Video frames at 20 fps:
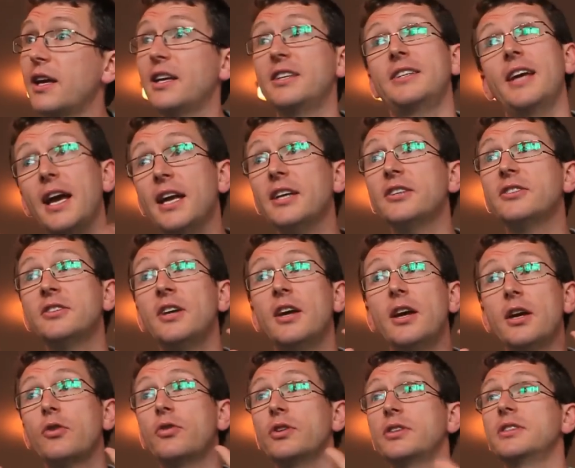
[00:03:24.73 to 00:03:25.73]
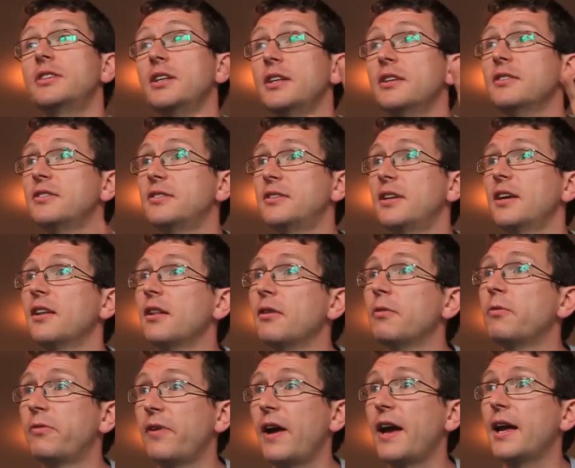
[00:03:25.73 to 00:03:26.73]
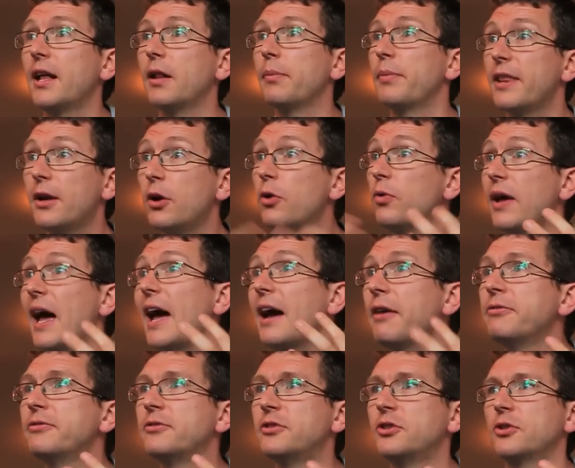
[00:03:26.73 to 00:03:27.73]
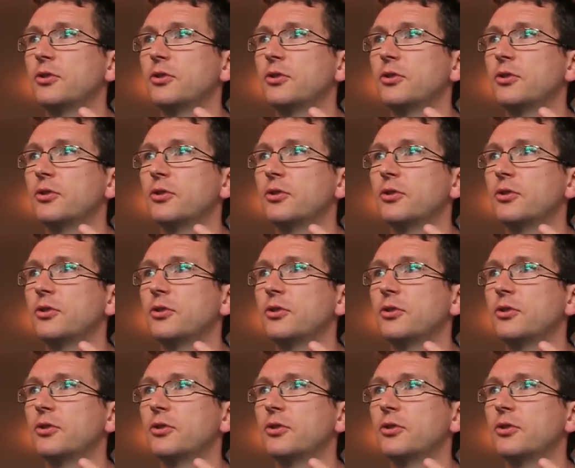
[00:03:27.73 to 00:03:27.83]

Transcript: Yes, Christians still fail, but they don't have to.